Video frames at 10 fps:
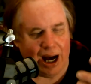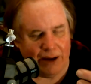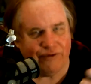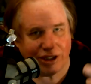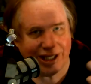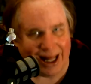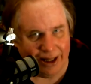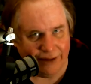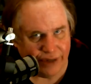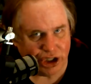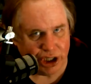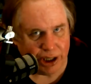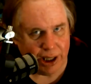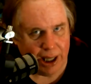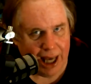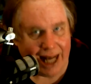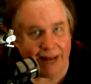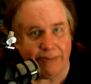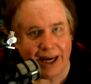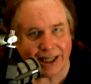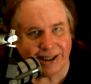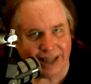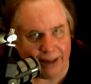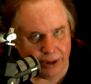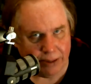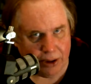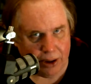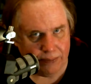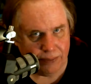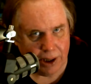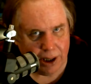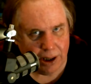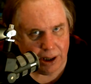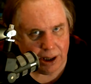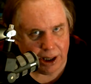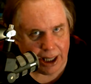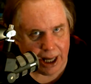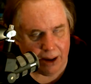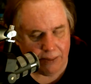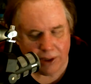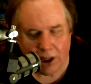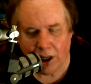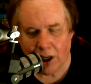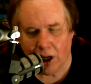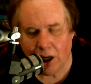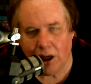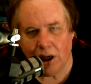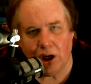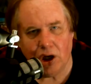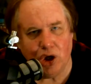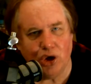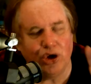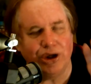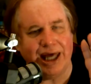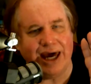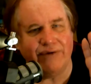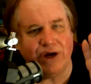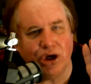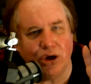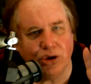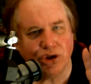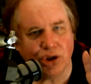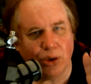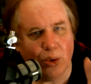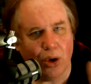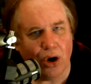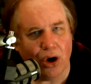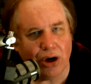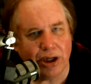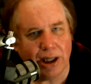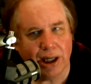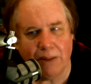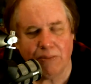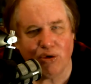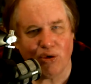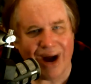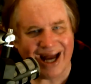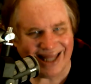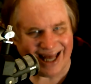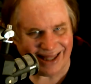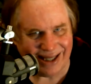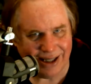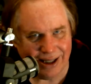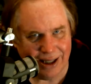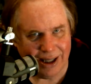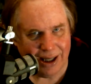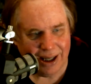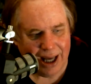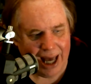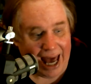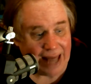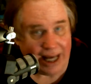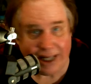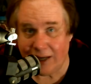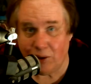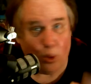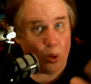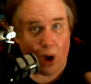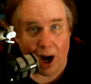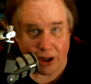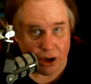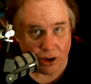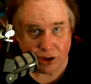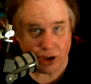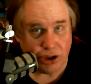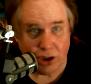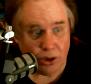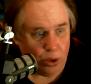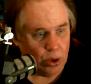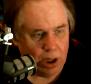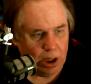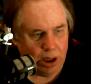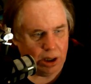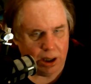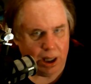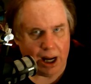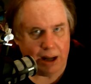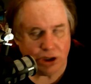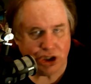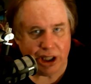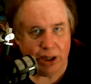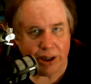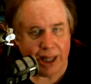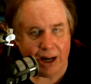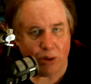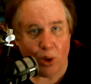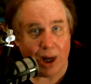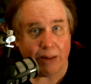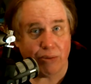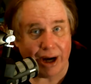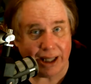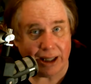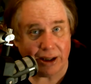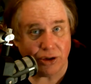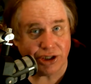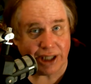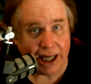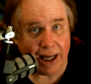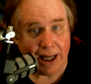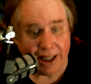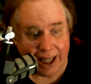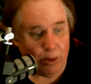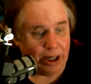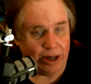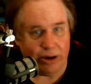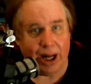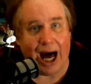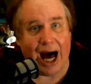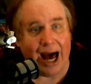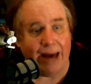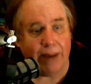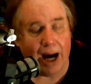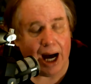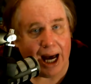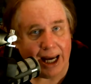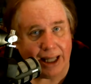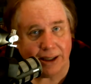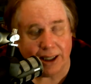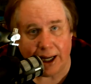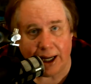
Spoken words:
for television and it be acceptable. You know, you couldn't even use the word pregnant, and they didn't want her to do. They didn't want a pregnant Lucy. They wanted her to hide behind